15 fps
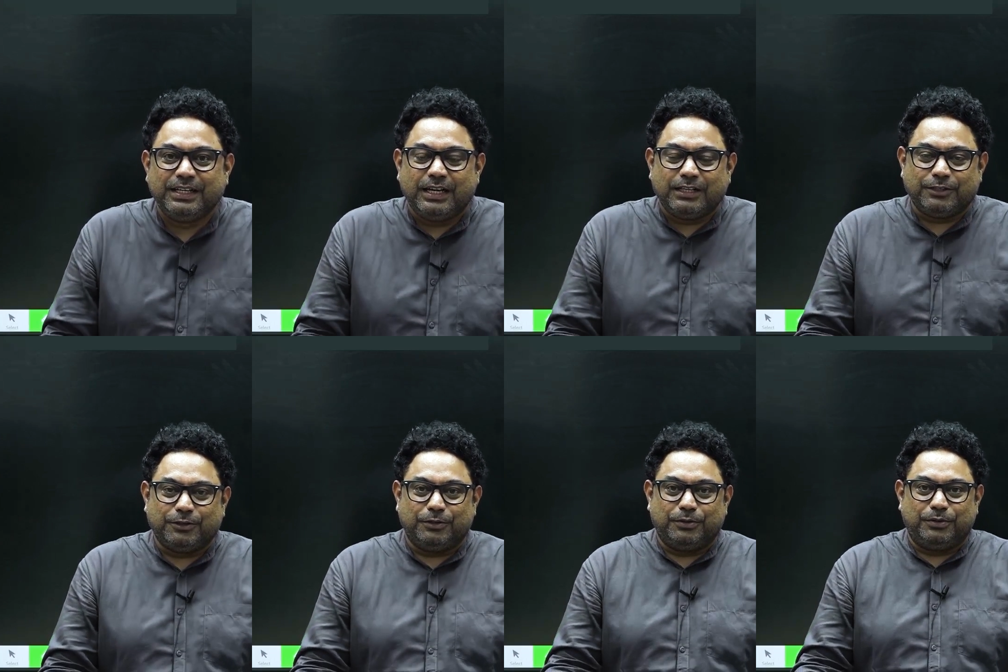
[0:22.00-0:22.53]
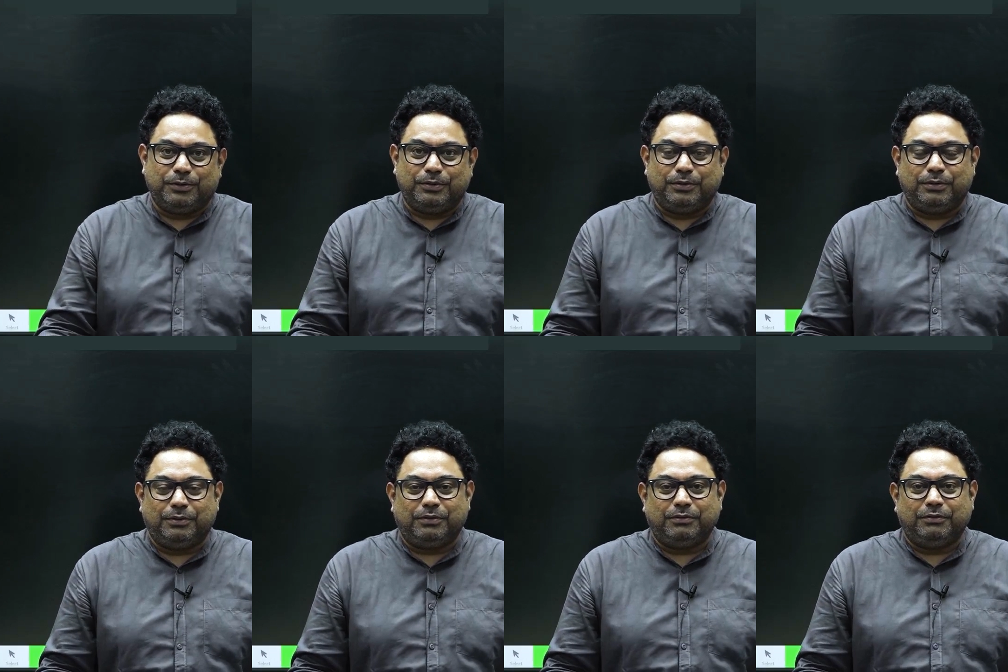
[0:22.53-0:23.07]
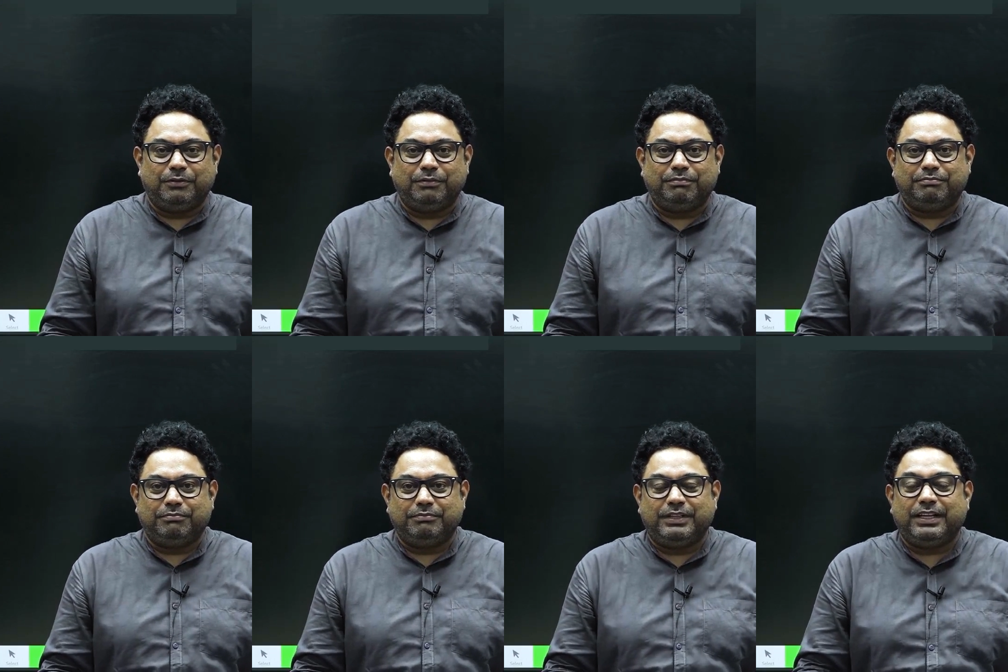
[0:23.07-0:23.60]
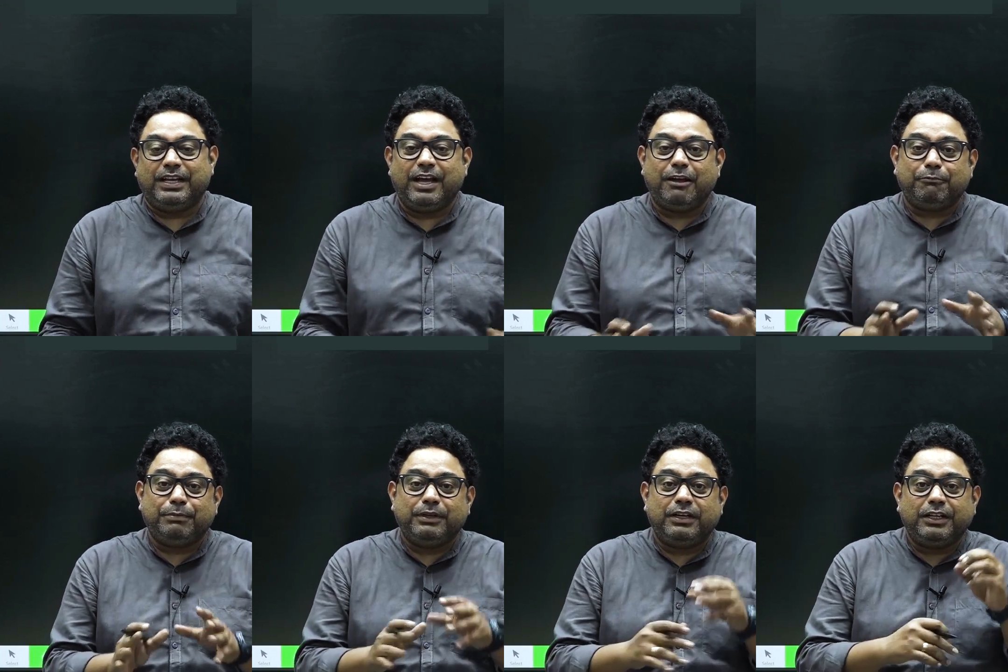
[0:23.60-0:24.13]
So they
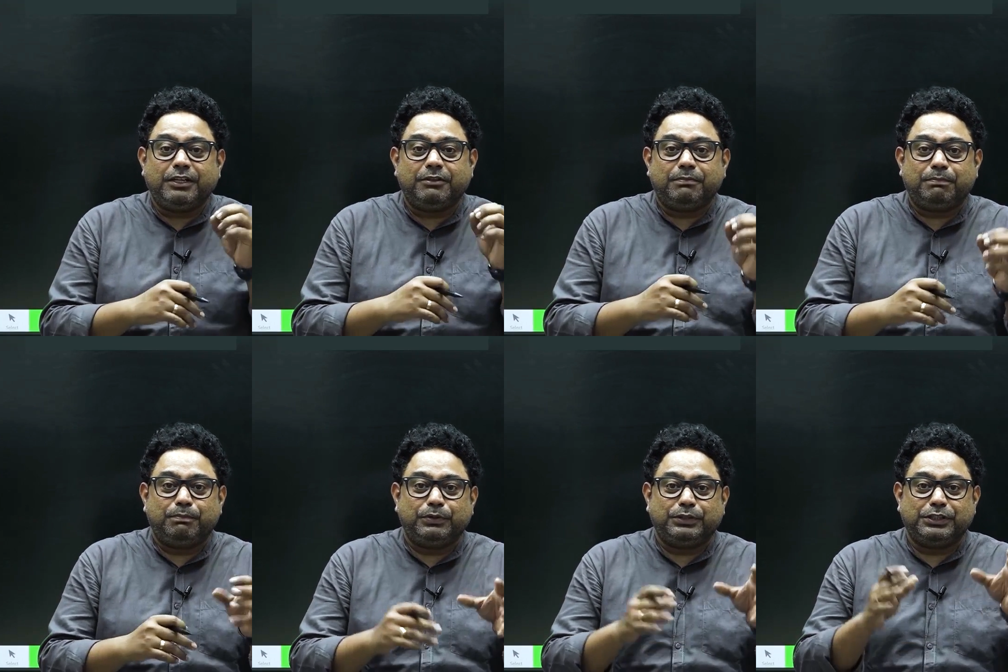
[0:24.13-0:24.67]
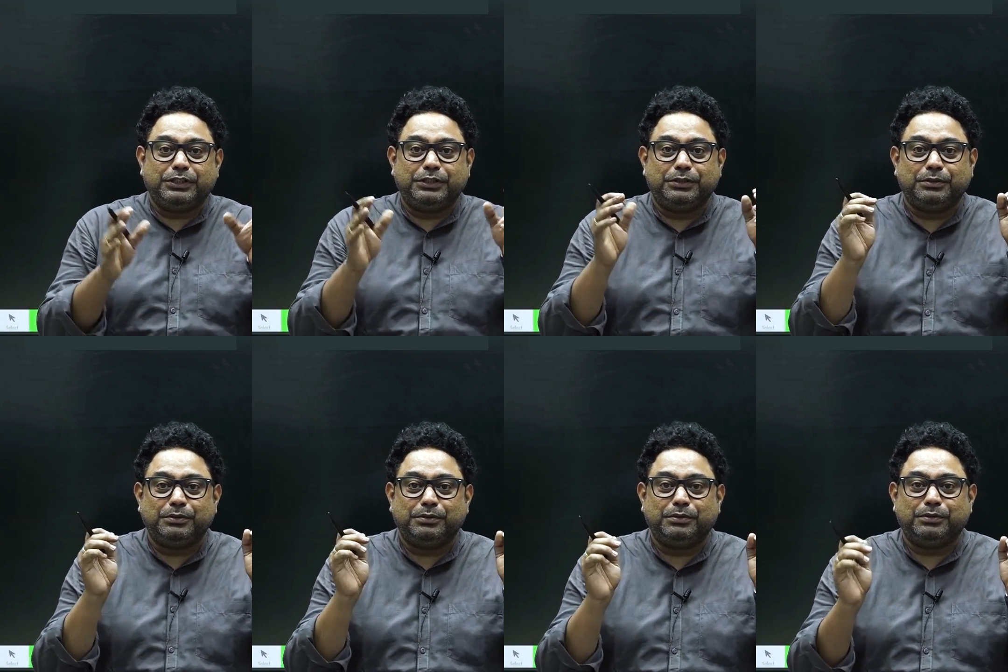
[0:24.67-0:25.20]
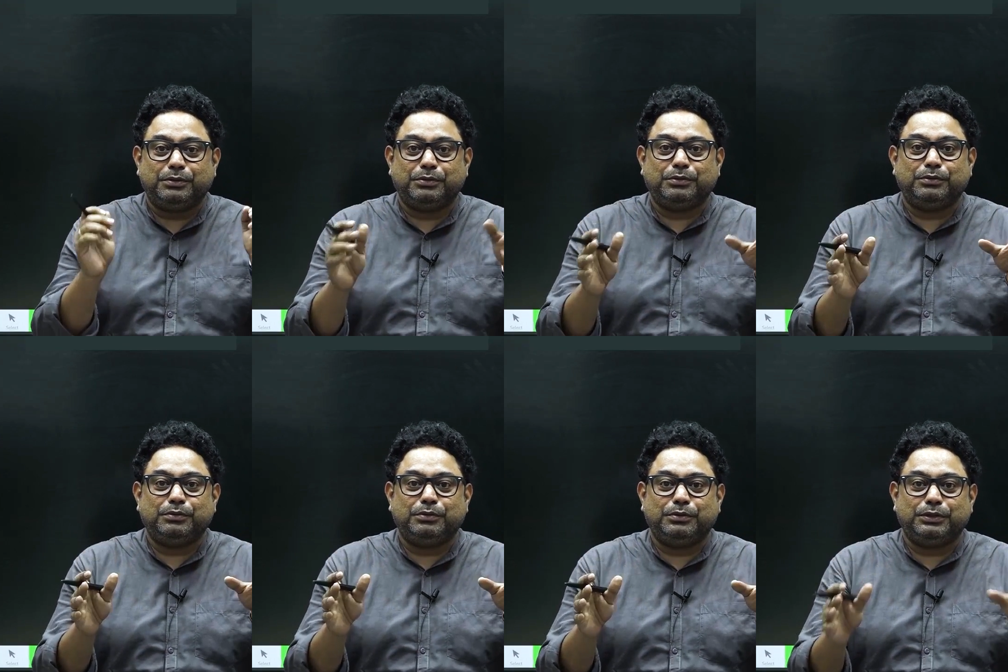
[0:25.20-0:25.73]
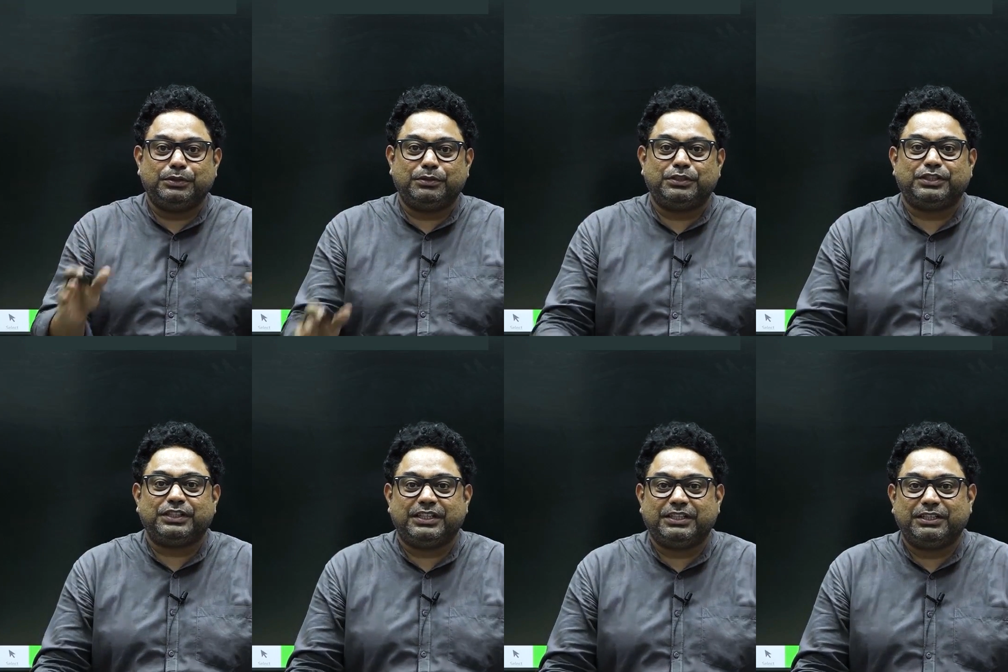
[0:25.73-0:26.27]
have been like pushing you to, you know,
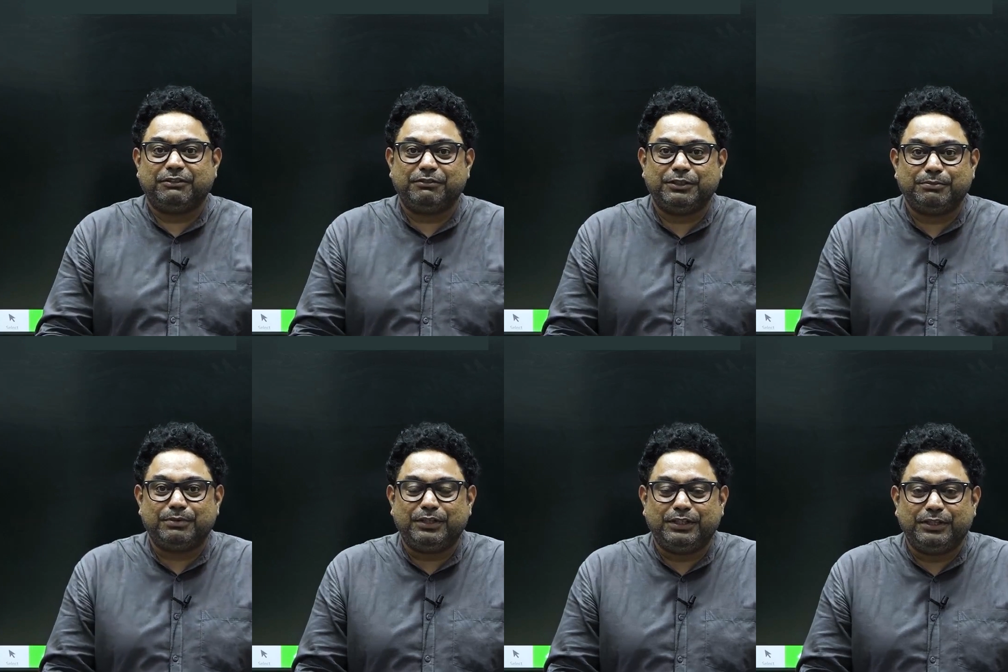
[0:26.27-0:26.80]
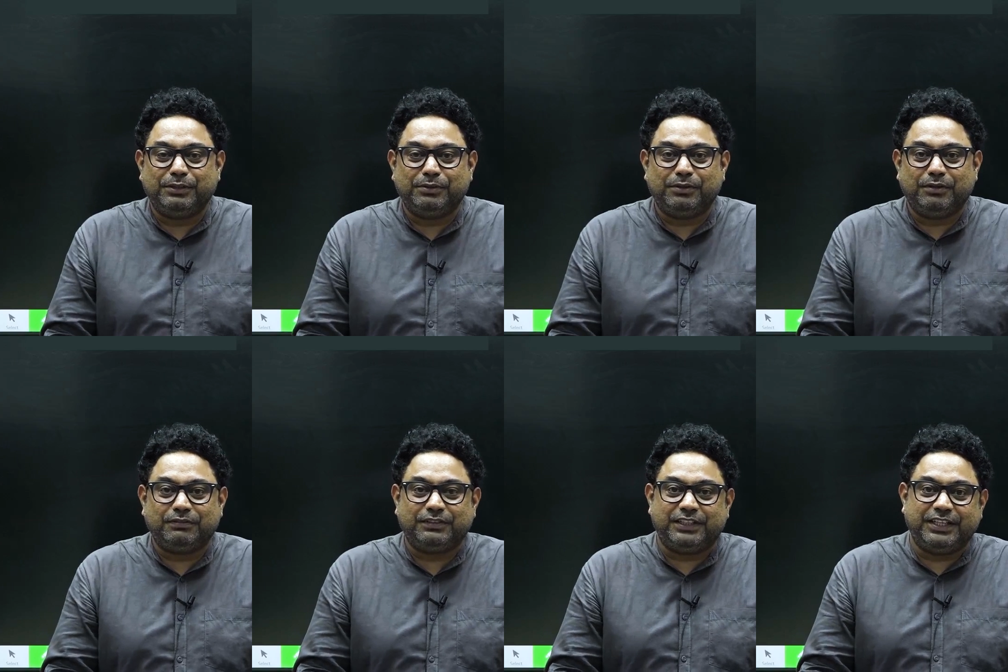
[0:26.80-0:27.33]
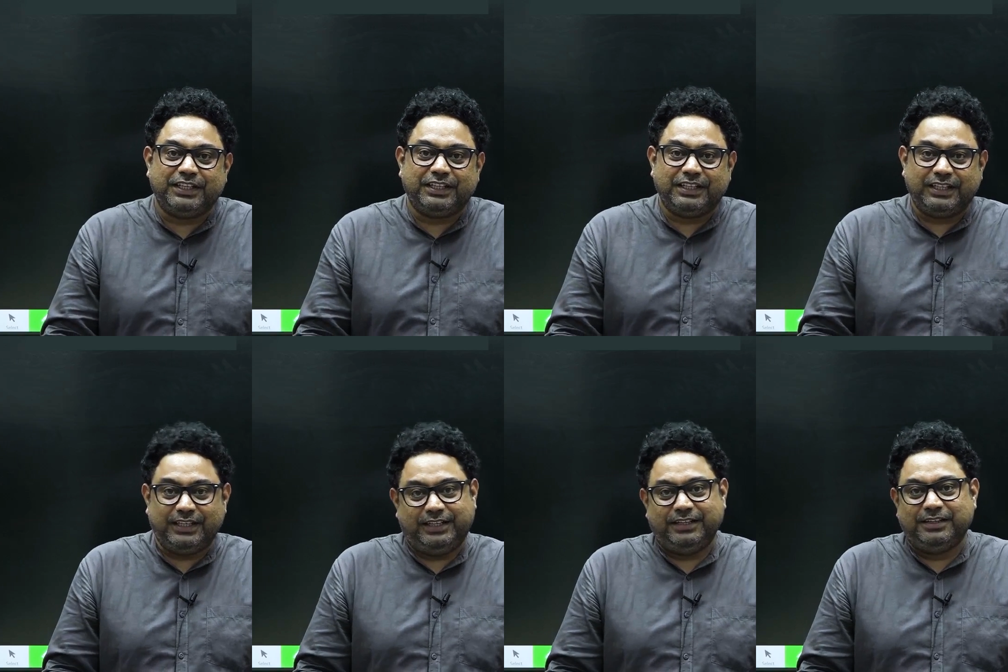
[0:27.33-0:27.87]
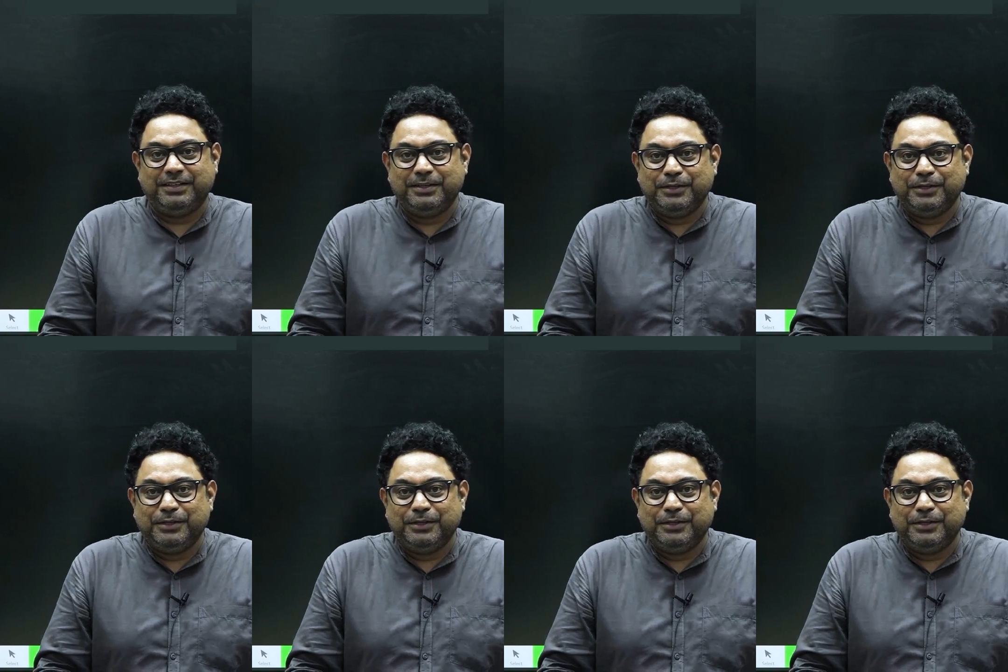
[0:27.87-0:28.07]
check divisibility rule of 3 and 9.